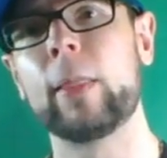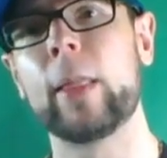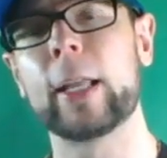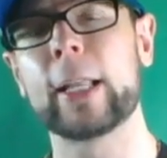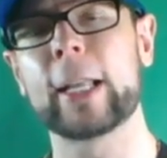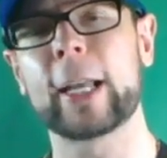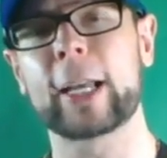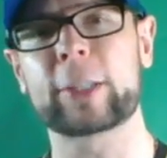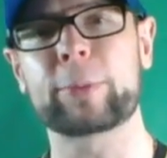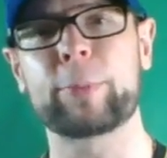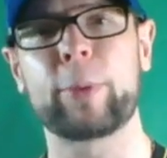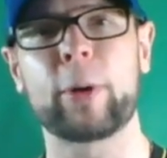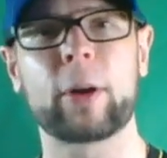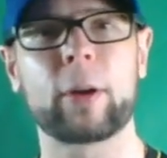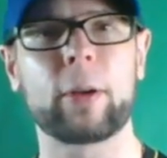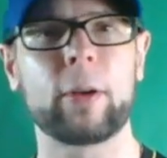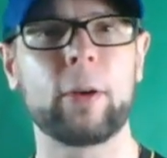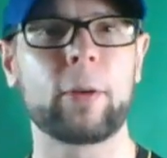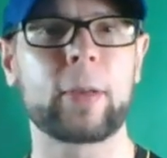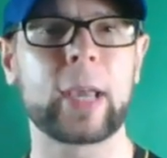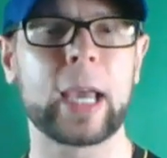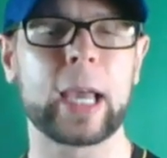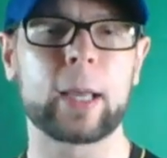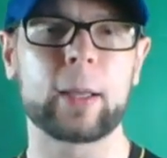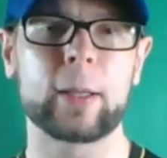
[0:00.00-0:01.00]
The next
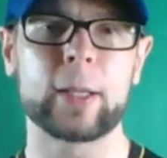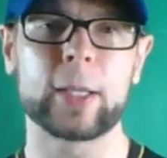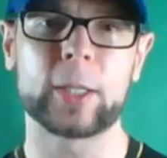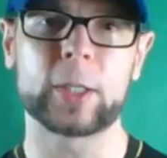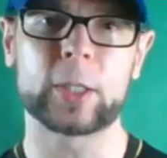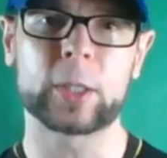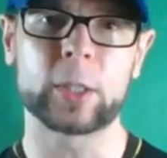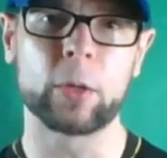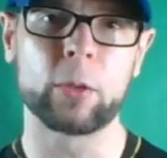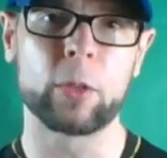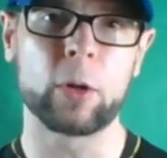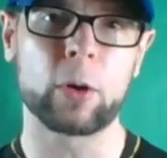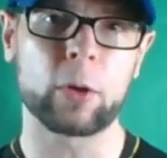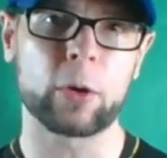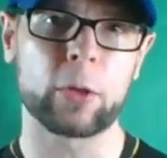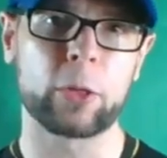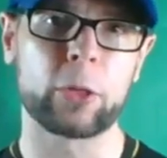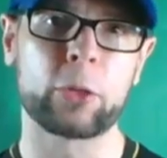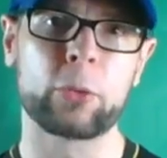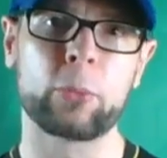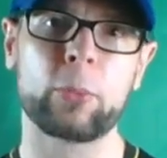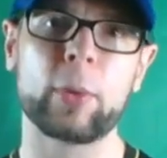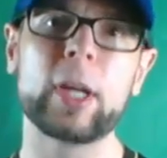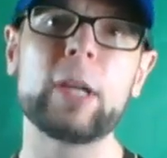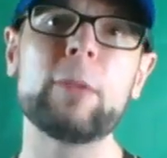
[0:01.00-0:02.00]
part. Okay, so there are
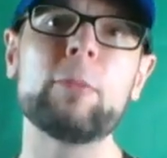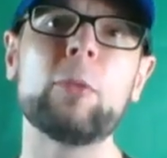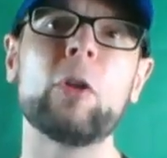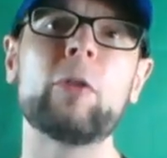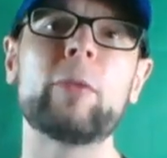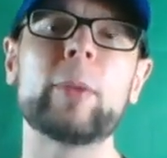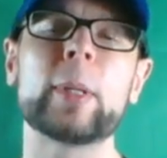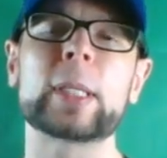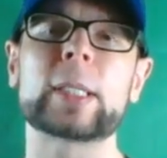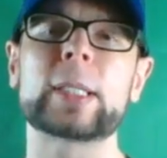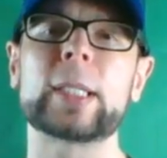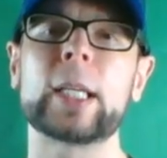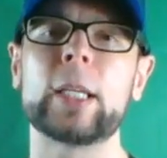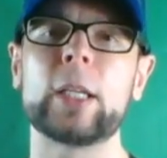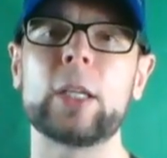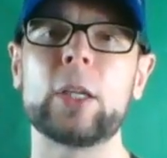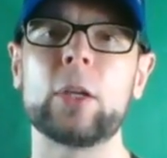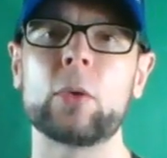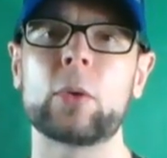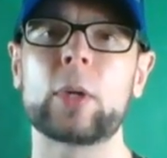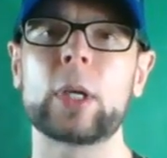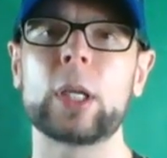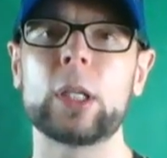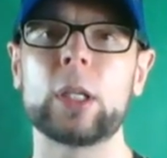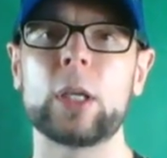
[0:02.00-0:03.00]
3 movements that
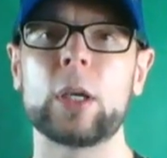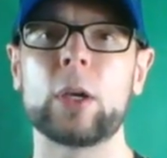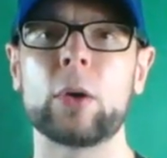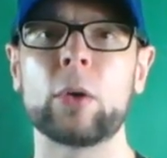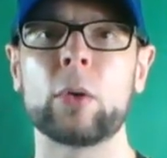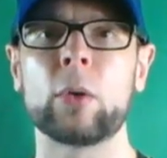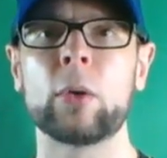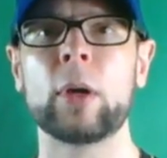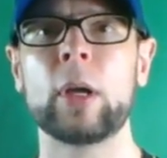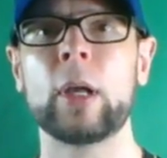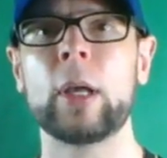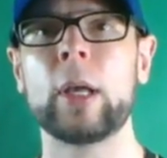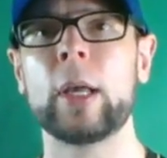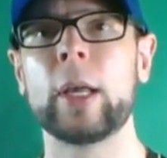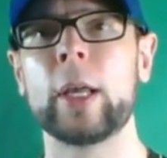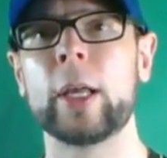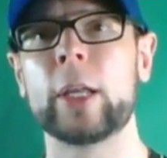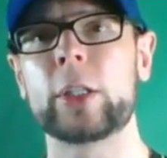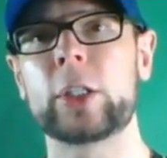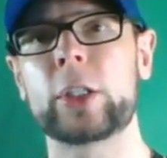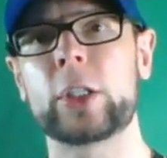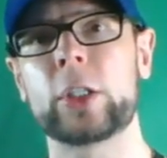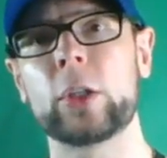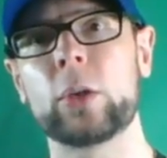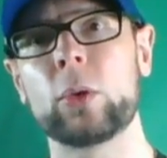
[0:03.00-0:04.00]
you can do
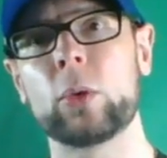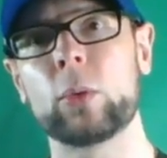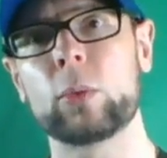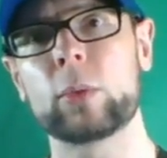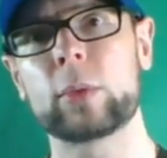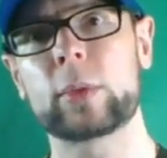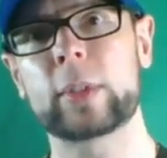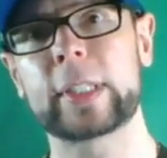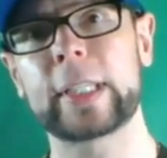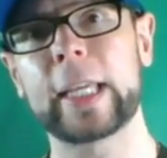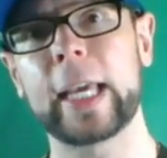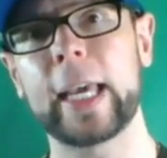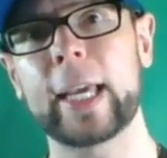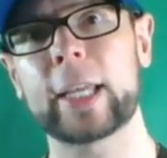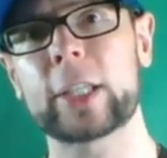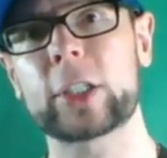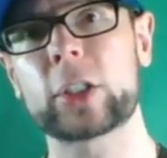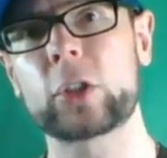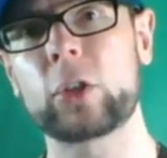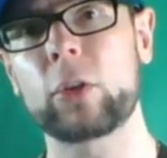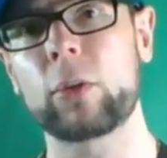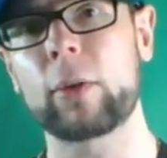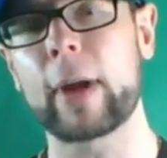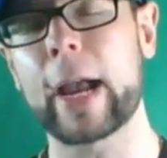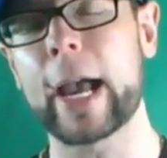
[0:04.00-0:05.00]
to
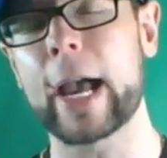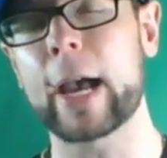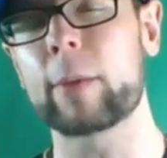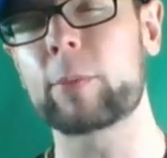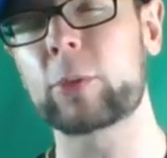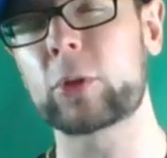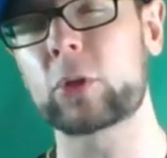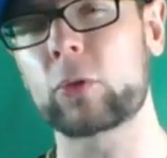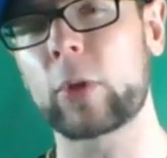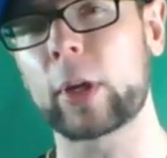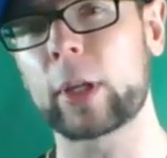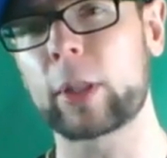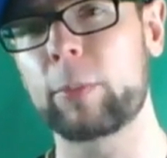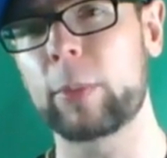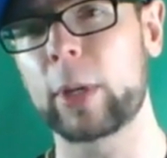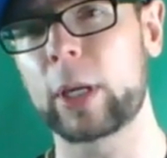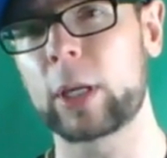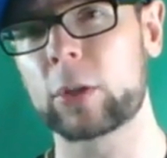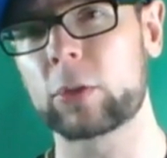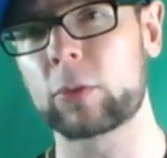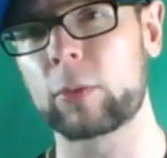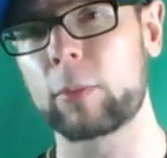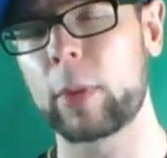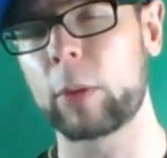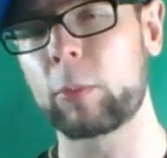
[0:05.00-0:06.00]
test your ab strength,
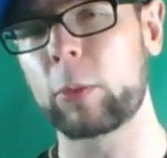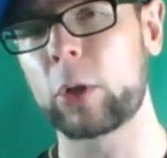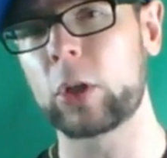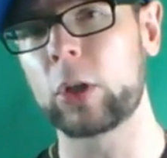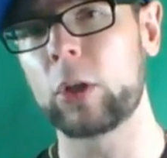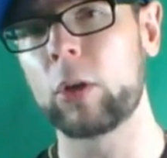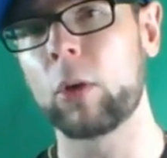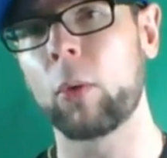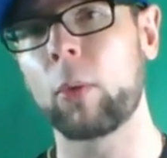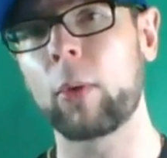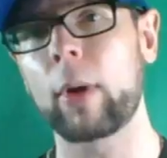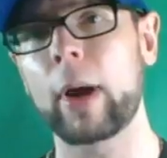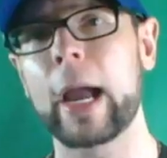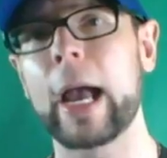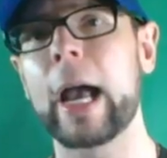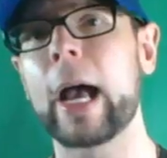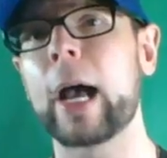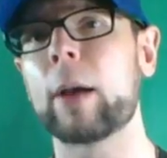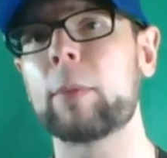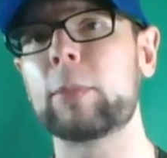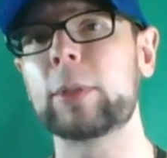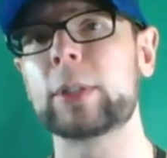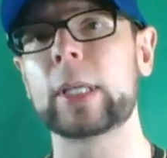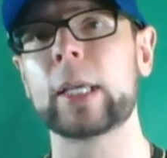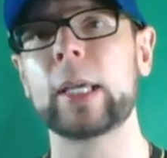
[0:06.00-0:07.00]
because remember, your
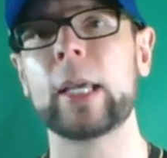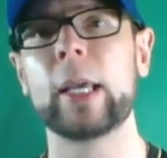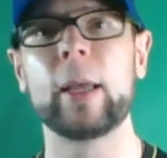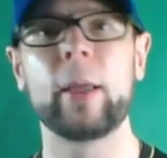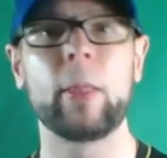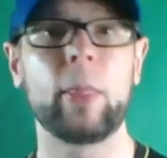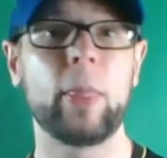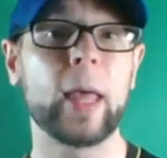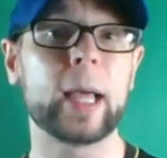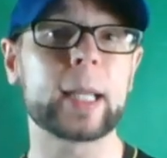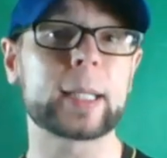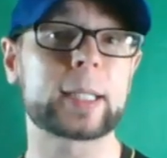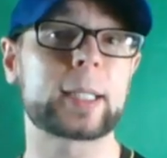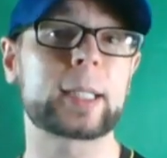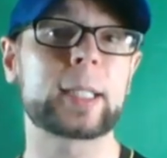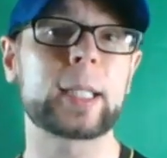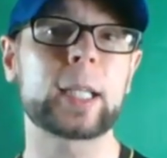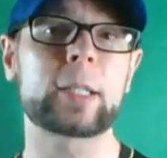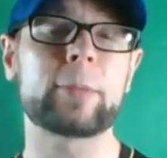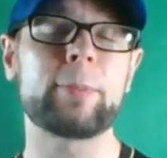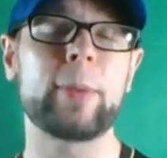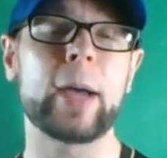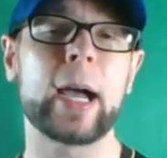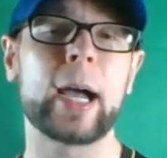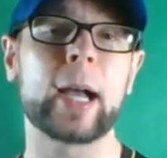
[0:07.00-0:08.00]
abs, that
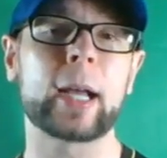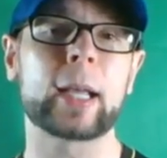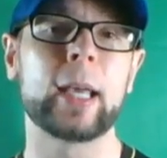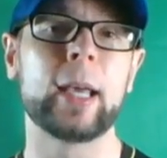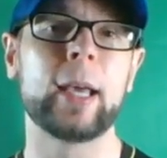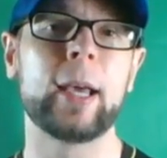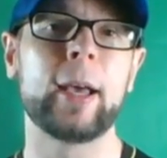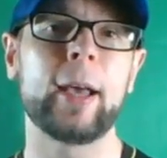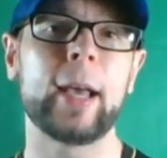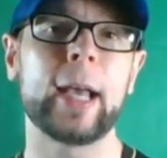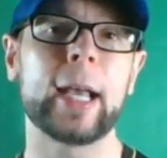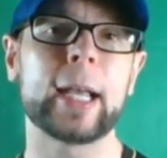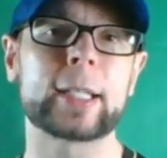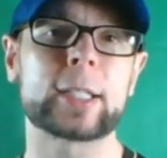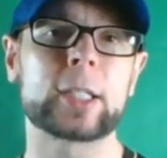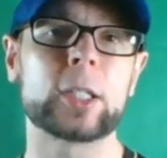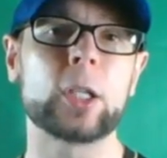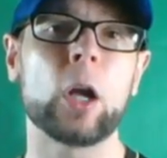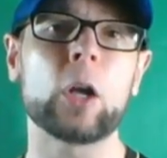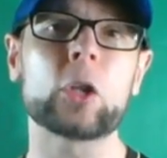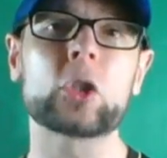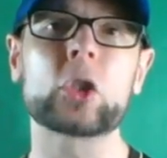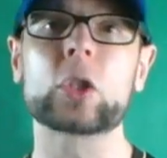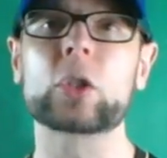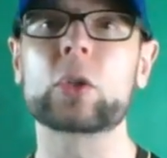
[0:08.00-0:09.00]
six-pack,
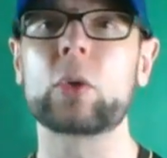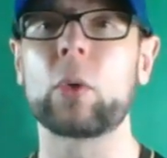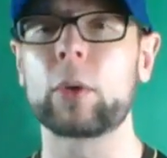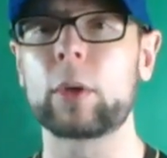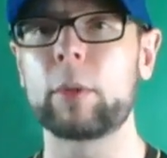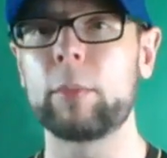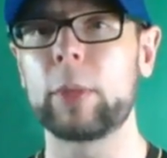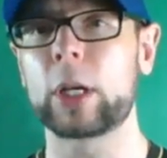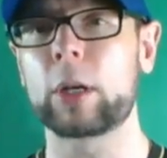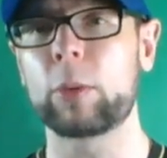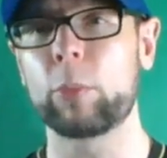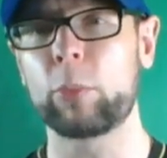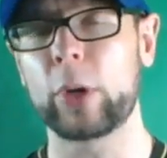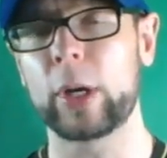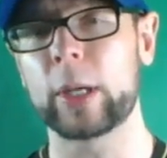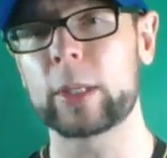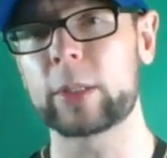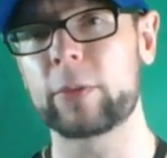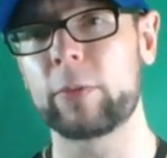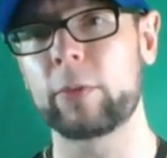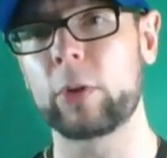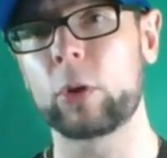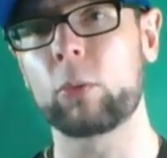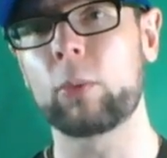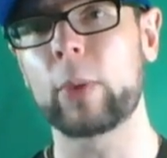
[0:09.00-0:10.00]
it's not just going to be
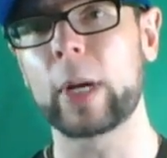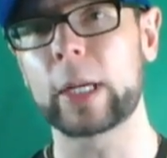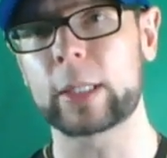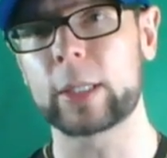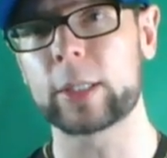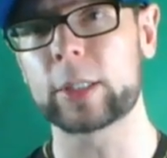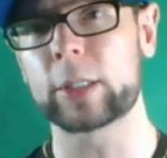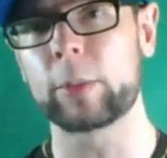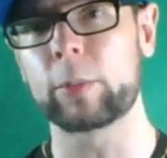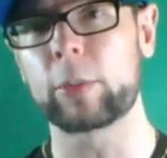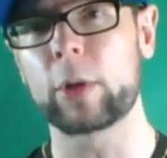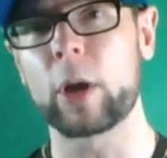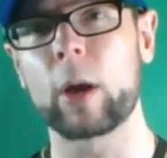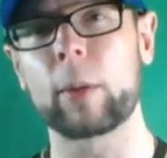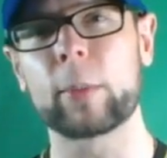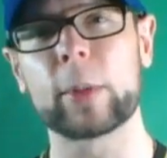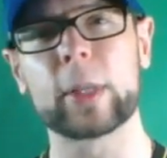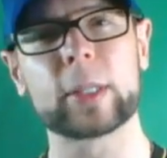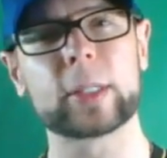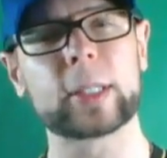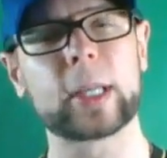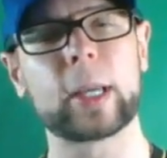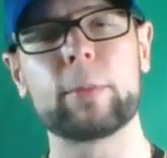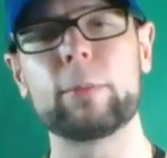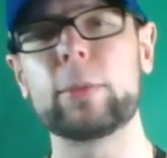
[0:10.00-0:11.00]
comprised of your rectus
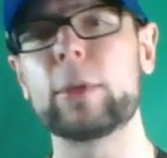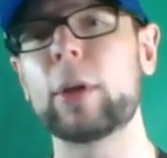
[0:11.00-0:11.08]
abdominis.